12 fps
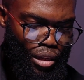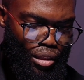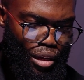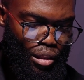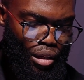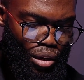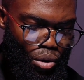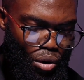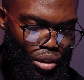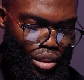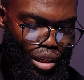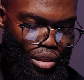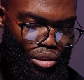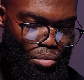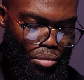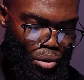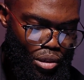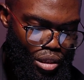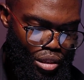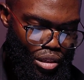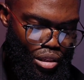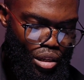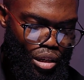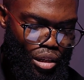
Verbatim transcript: Then the Lord said to Moses,